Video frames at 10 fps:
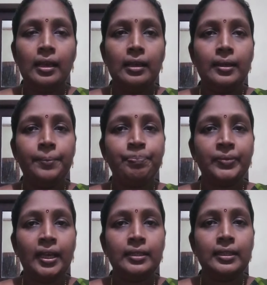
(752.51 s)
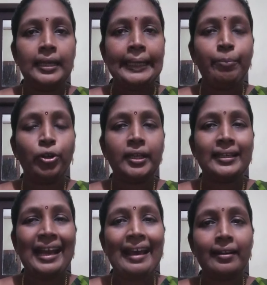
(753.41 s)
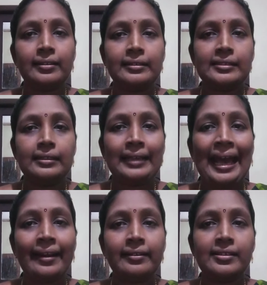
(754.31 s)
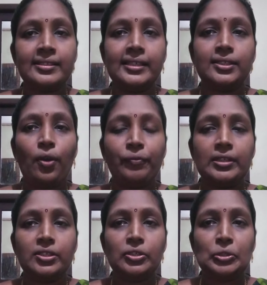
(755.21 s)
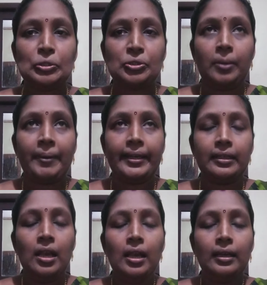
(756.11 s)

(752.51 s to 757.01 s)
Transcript: and the important characteristics of institutional planning,